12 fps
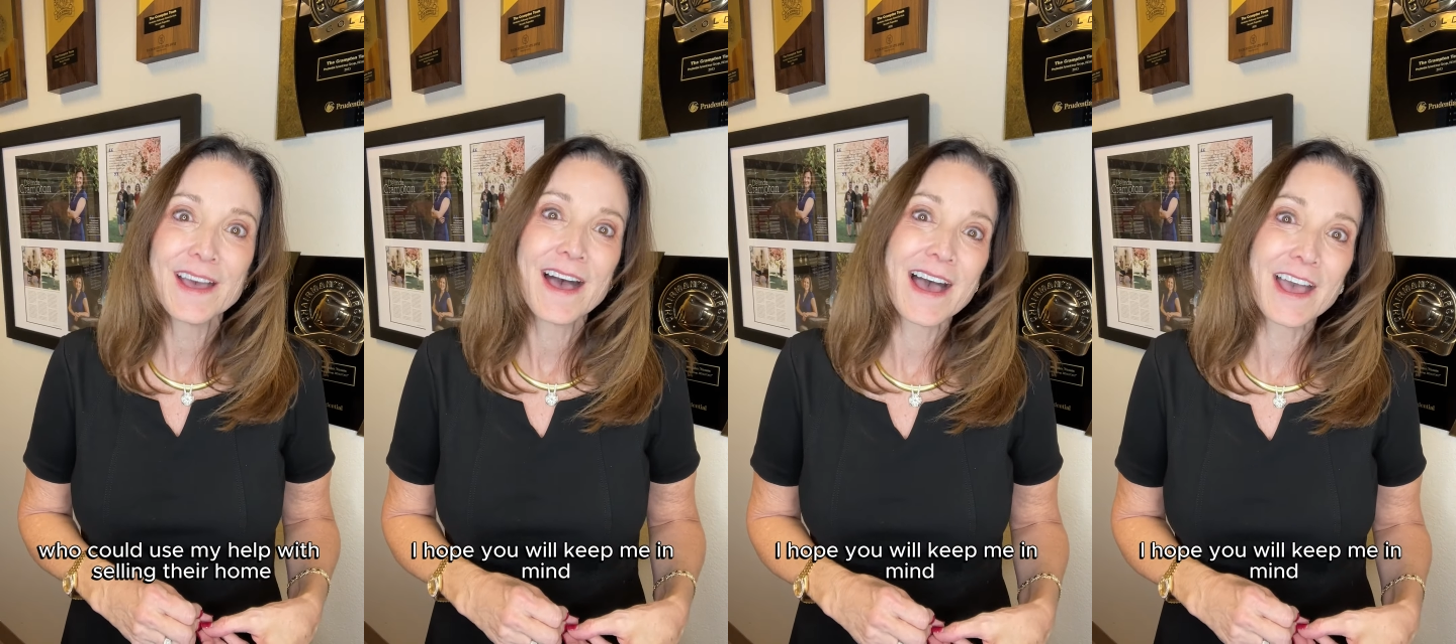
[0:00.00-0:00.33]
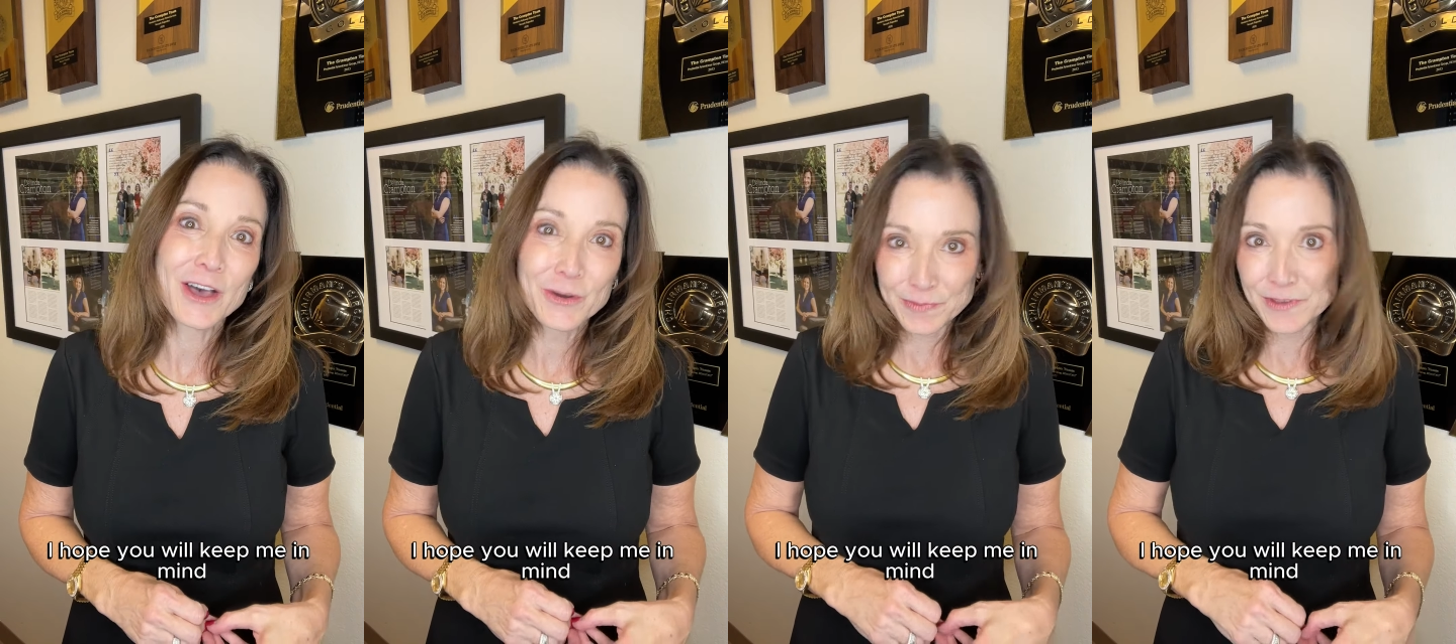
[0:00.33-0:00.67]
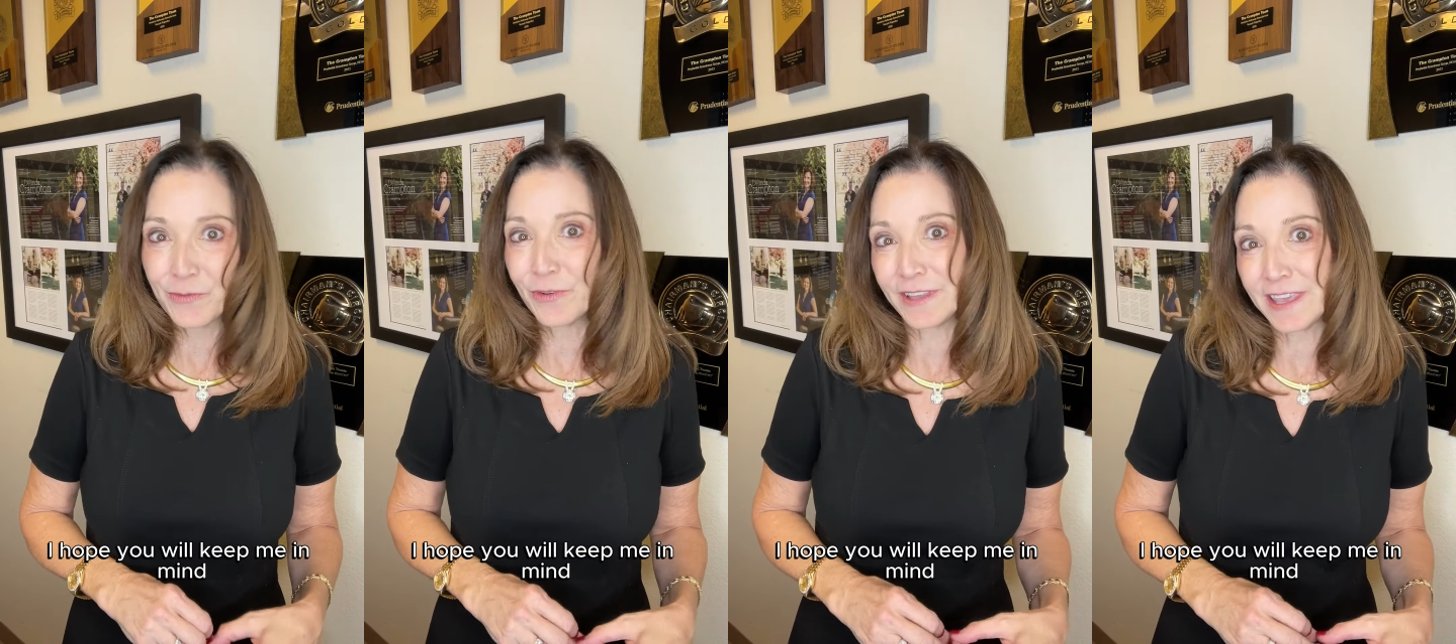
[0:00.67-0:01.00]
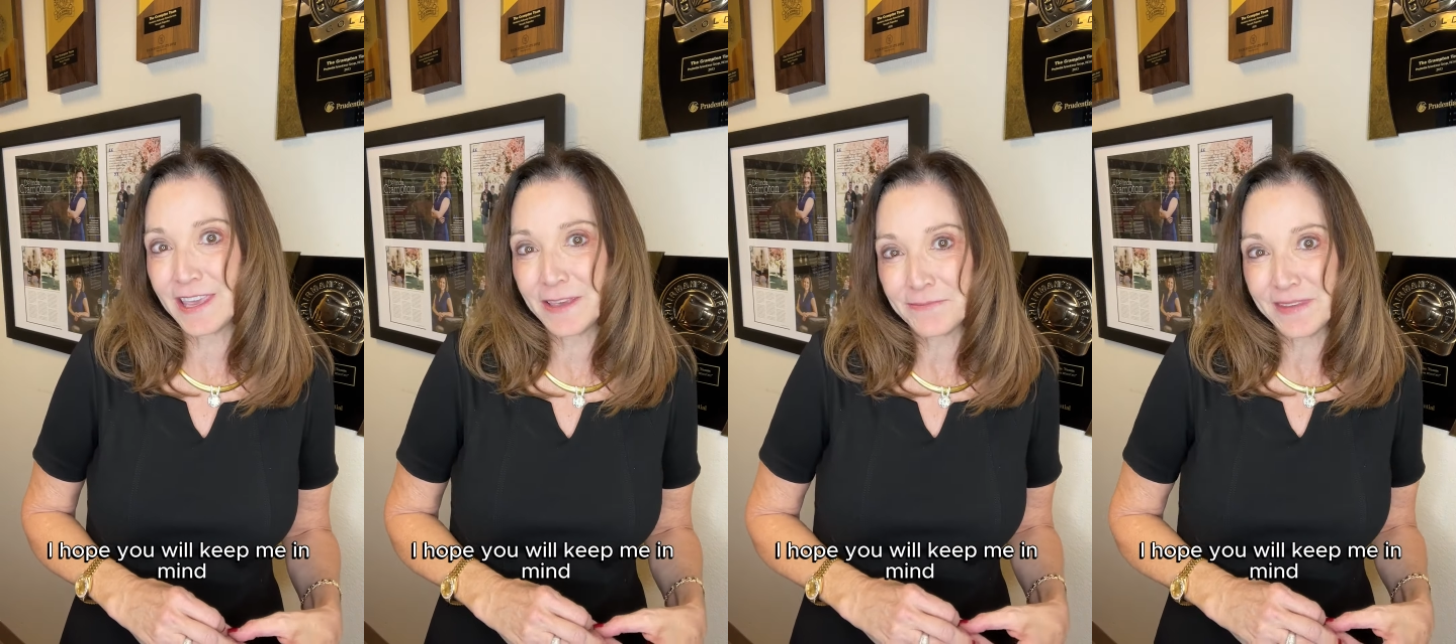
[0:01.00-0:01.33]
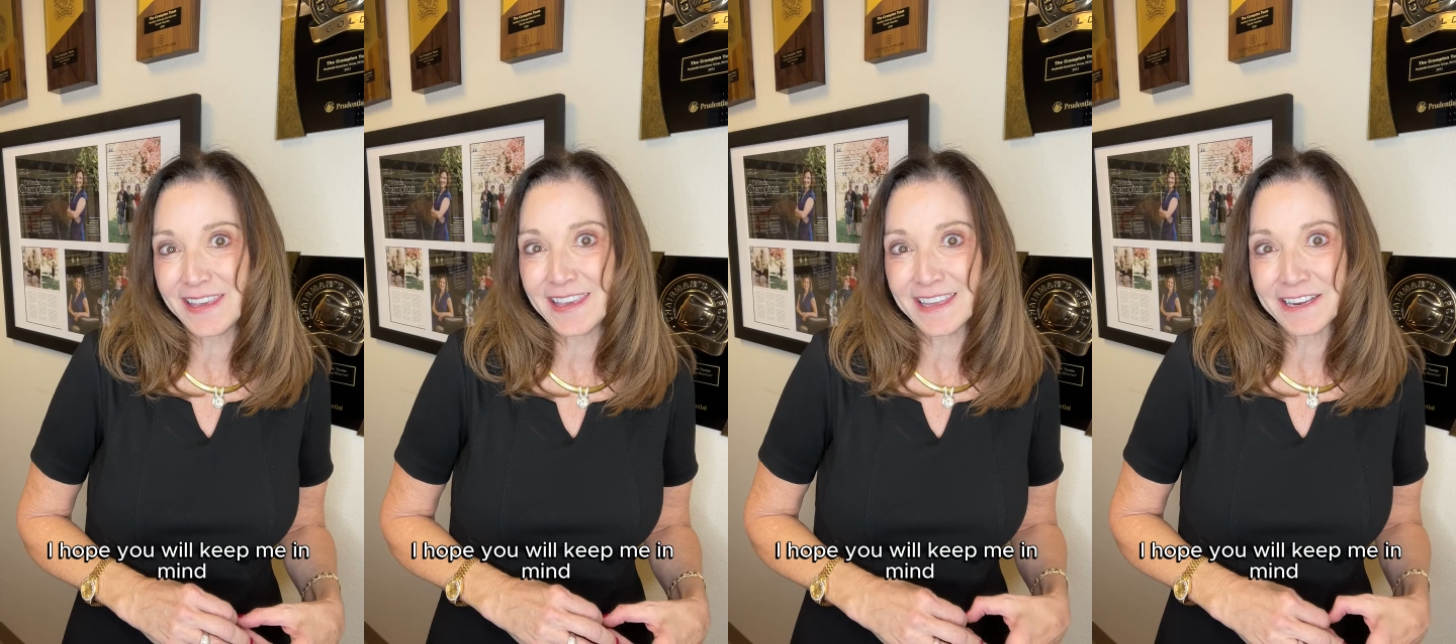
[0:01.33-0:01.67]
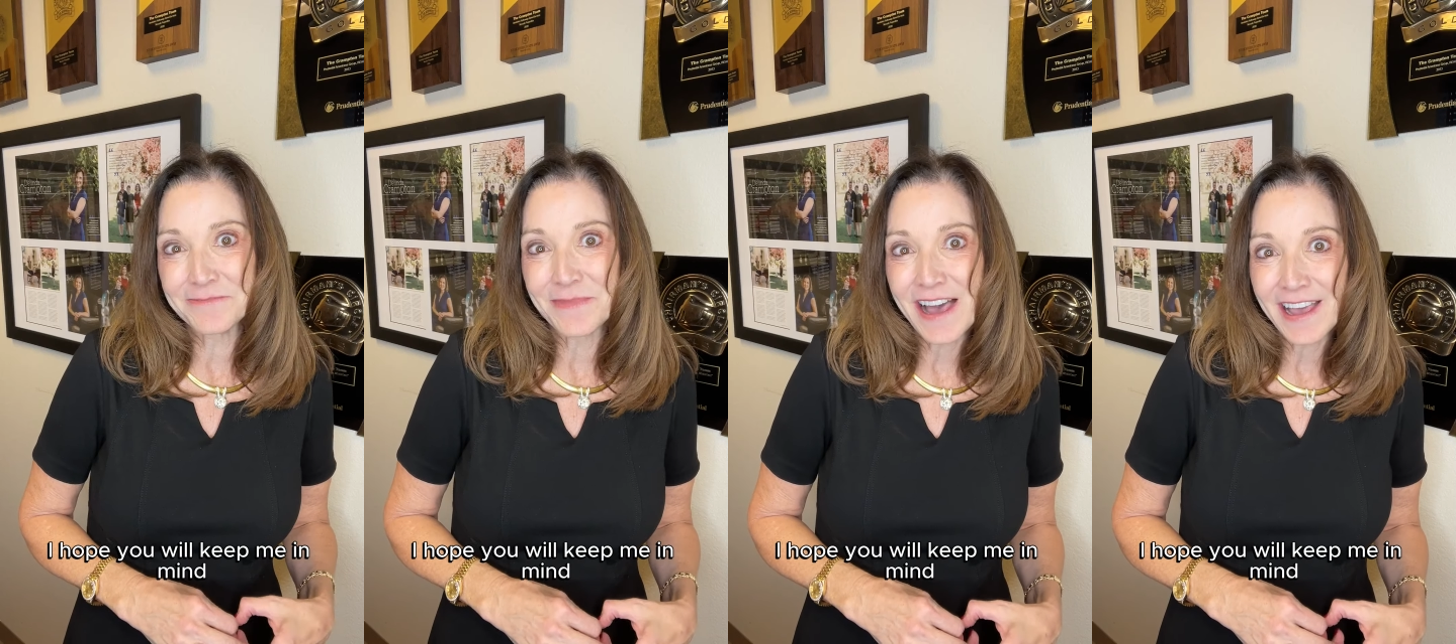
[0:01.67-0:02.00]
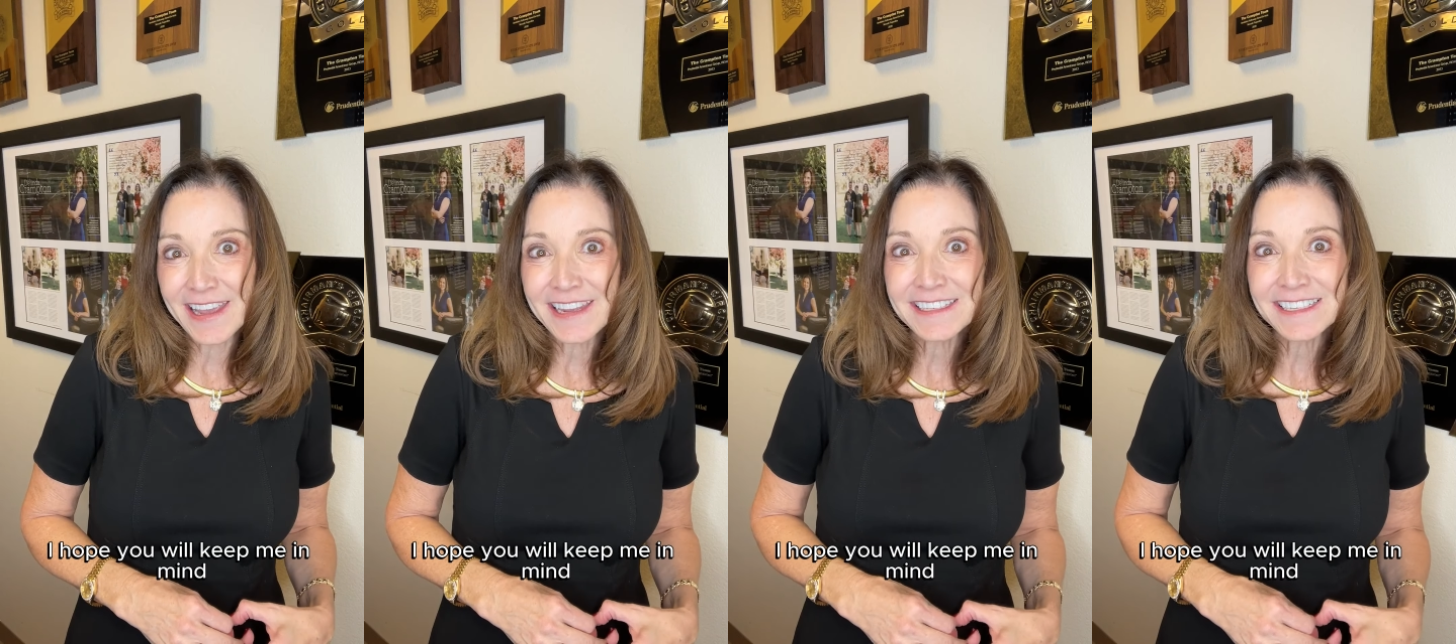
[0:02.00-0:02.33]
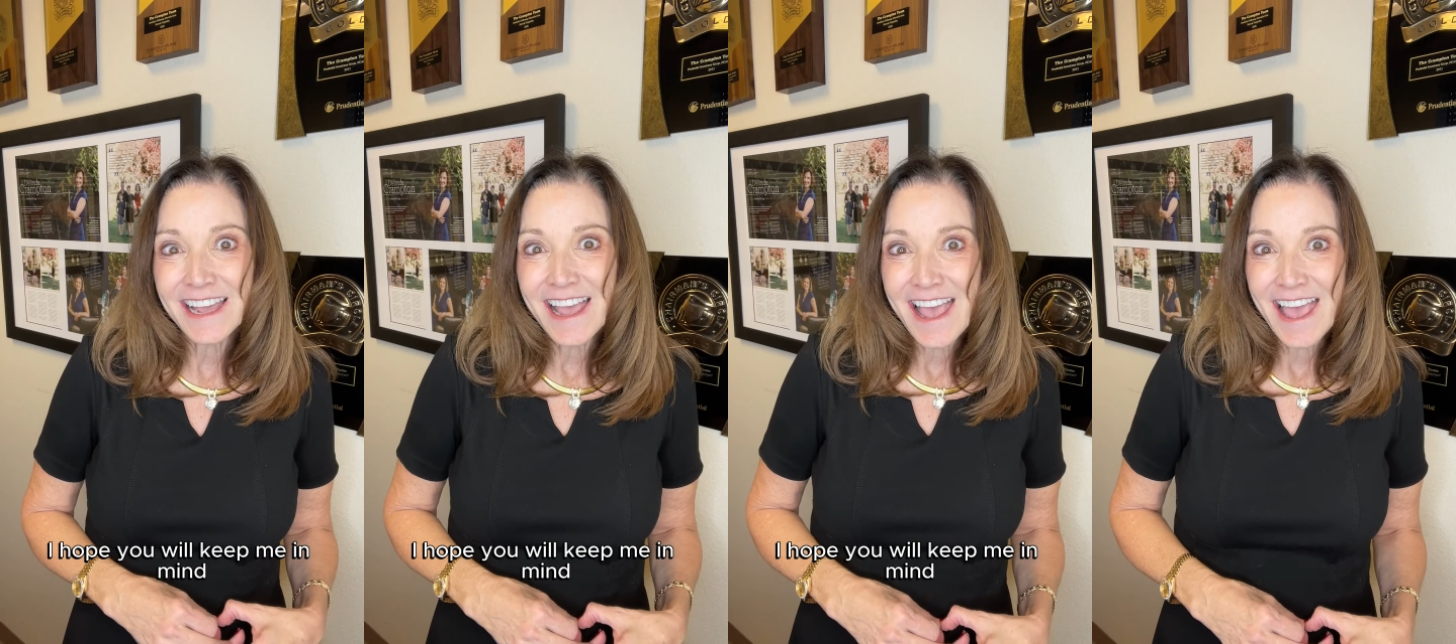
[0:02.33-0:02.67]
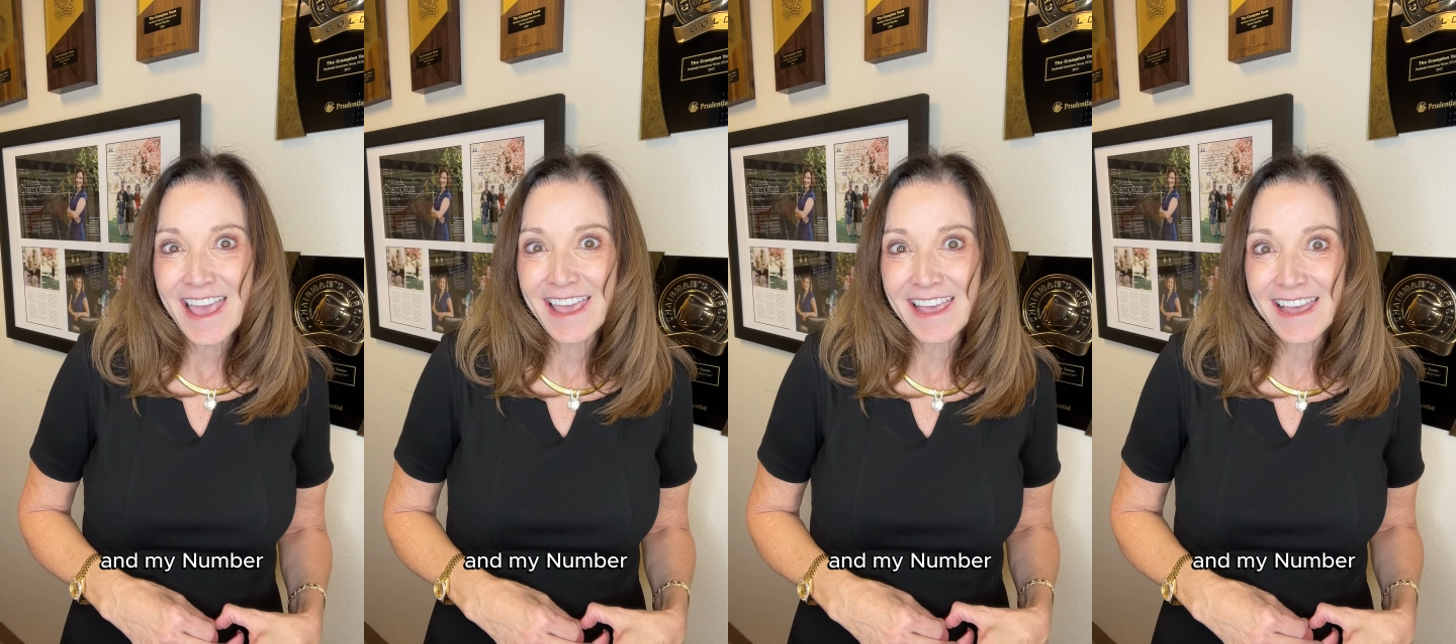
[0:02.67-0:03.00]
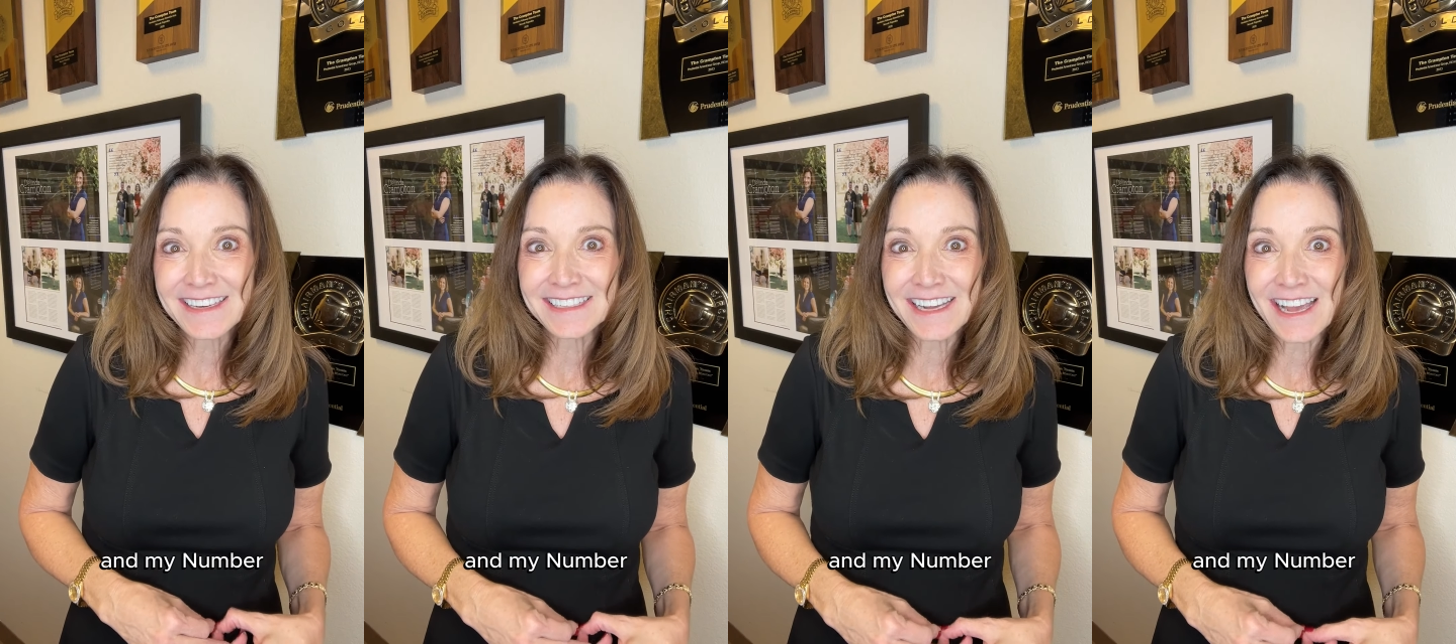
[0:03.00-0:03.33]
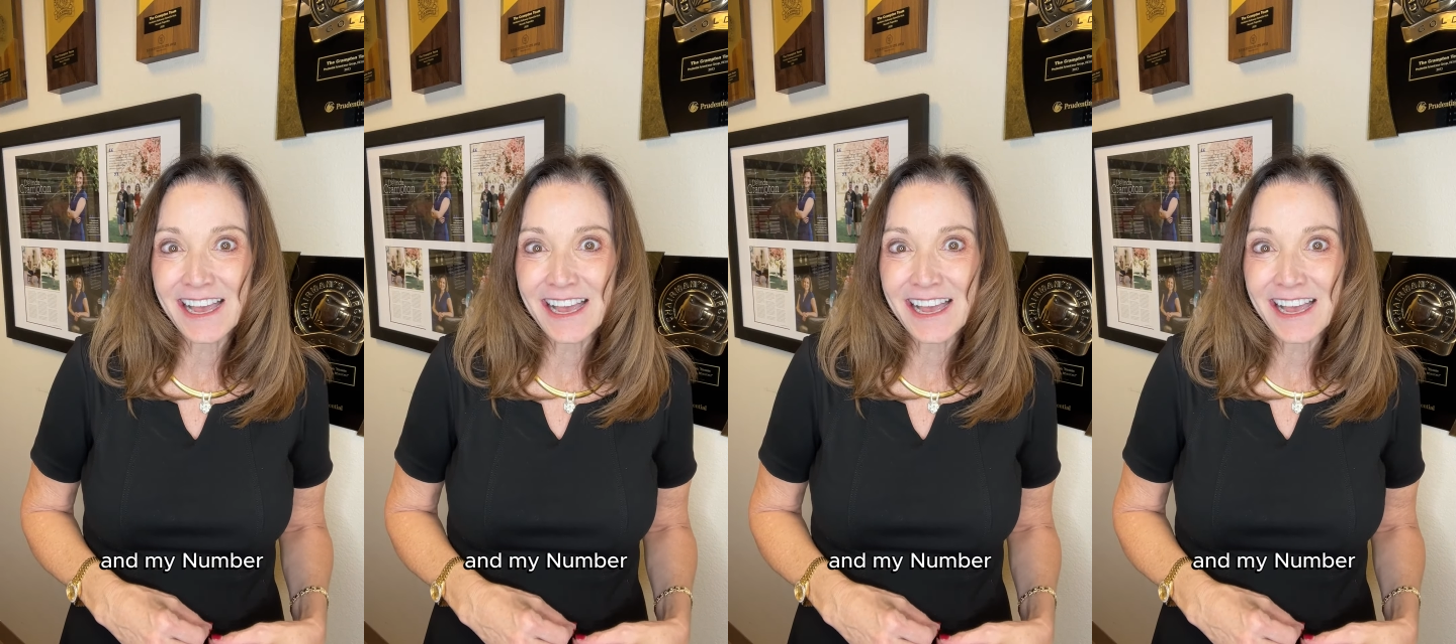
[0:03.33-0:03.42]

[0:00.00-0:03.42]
I hope you will keep me in mind. And